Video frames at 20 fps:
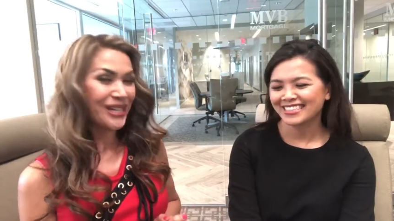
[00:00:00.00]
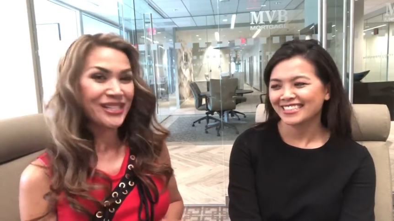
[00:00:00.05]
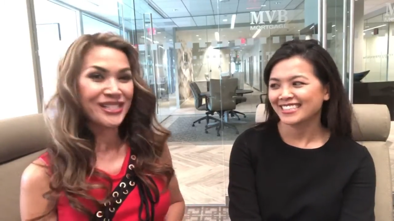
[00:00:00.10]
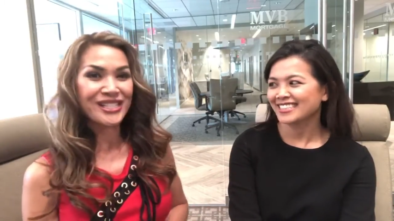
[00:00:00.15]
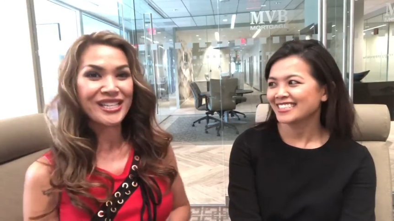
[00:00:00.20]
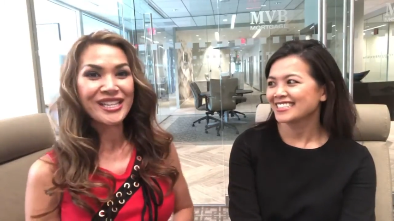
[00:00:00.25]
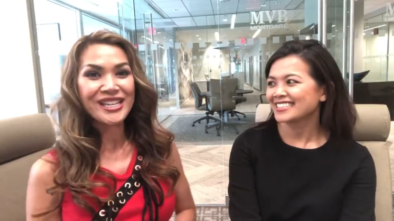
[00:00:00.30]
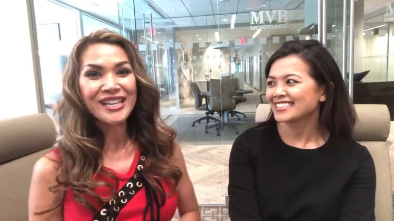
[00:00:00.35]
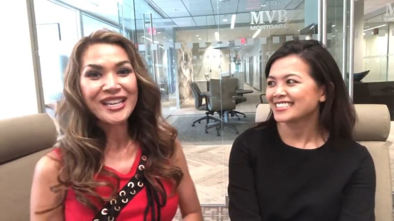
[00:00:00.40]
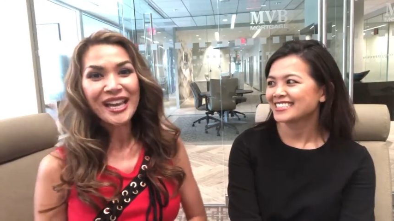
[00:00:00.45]

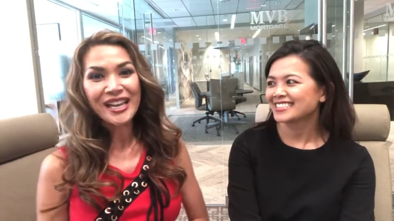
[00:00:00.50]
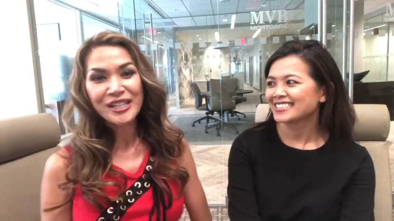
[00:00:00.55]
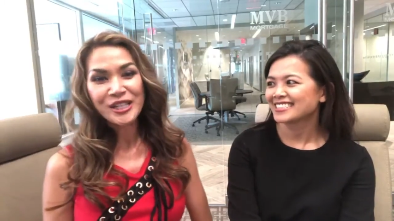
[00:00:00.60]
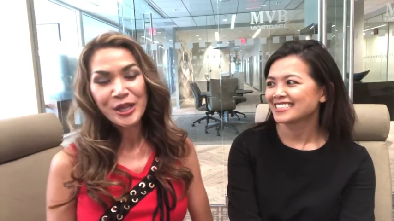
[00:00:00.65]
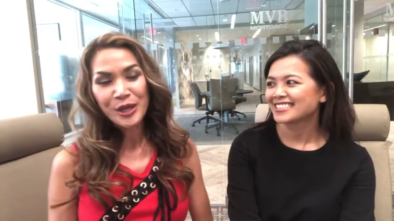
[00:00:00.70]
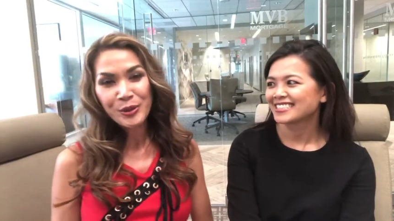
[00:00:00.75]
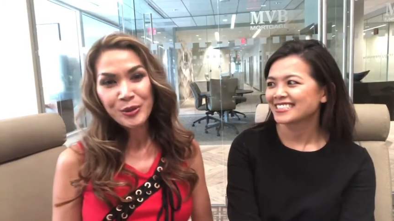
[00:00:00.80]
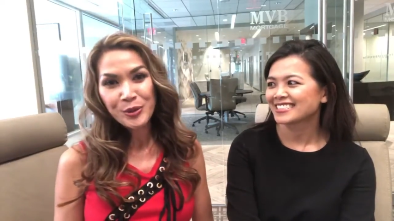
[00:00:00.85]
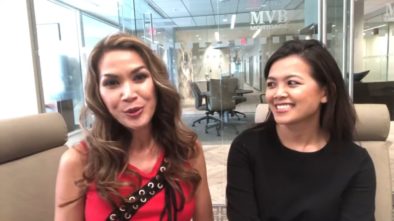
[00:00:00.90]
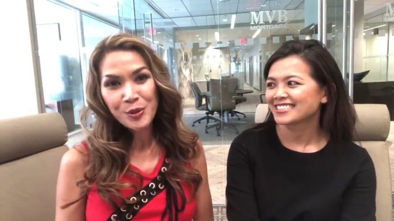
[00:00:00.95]
Speaker 1: She can
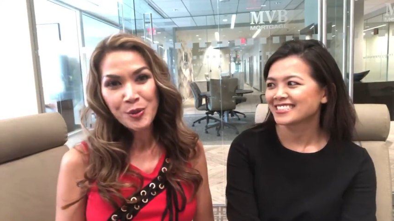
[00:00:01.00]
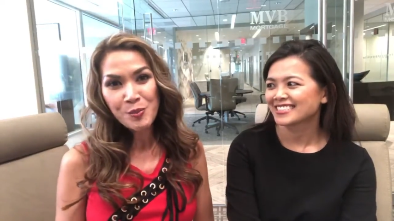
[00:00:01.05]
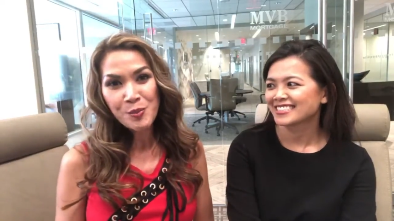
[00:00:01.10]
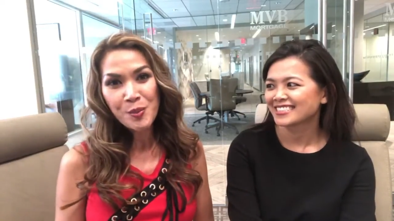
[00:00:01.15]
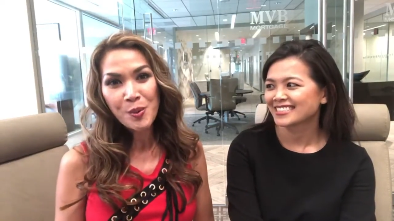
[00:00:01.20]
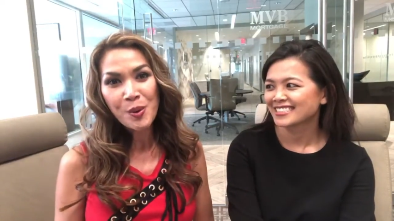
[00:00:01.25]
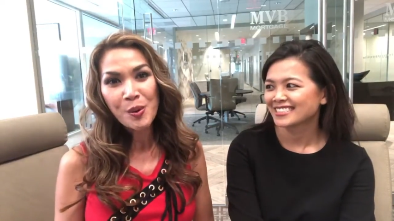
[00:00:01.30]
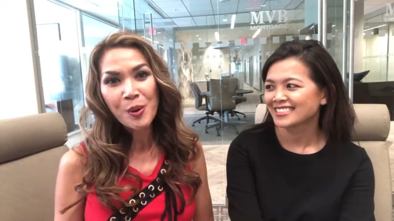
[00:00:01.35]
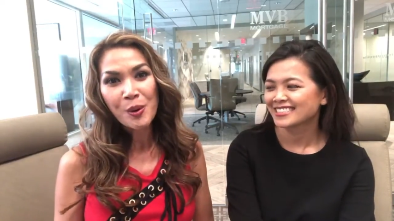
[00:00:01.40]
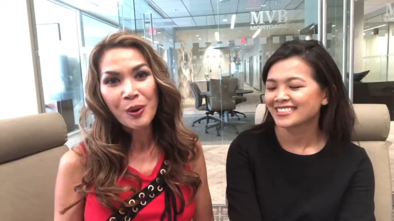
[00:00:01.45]
tell you
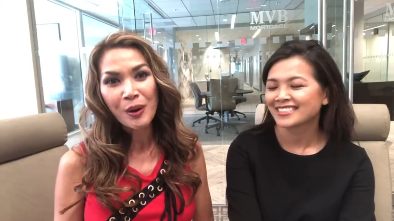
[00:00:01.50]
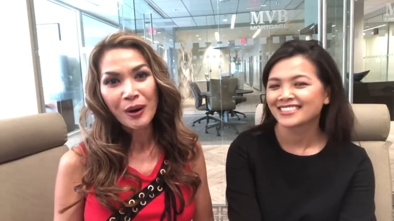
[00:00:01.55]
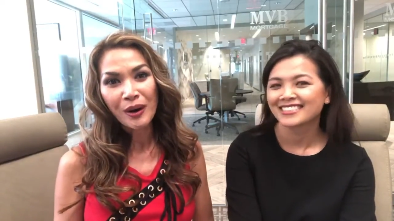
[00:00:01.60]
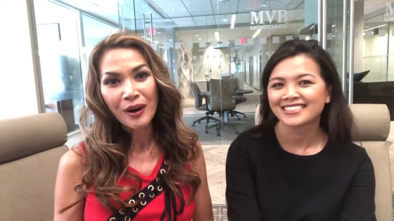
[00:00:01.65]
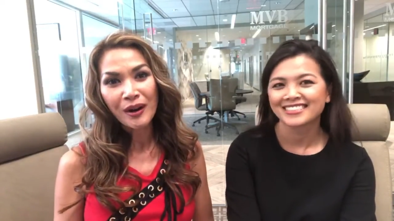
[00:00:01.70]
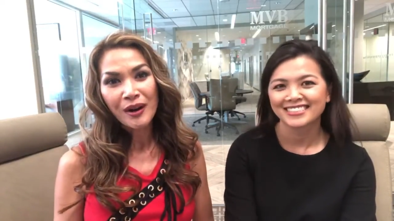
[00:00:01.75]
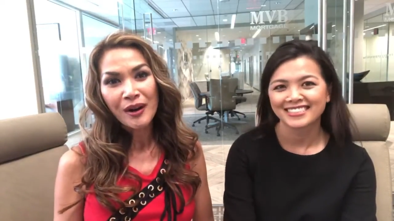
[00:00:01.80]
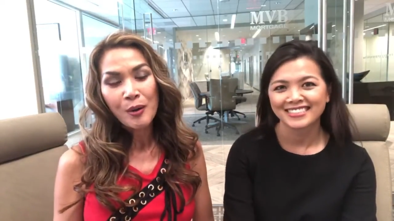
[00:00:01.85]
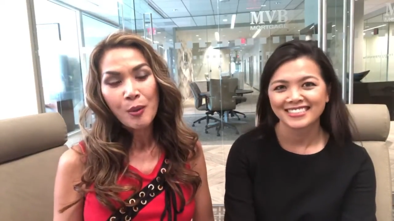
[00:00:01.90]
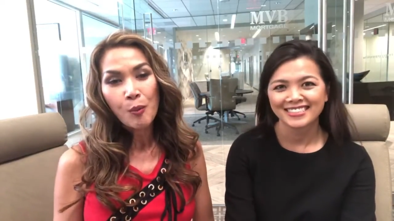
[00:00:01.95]

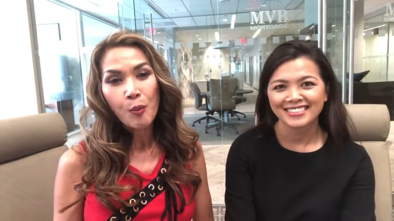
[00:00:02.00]
more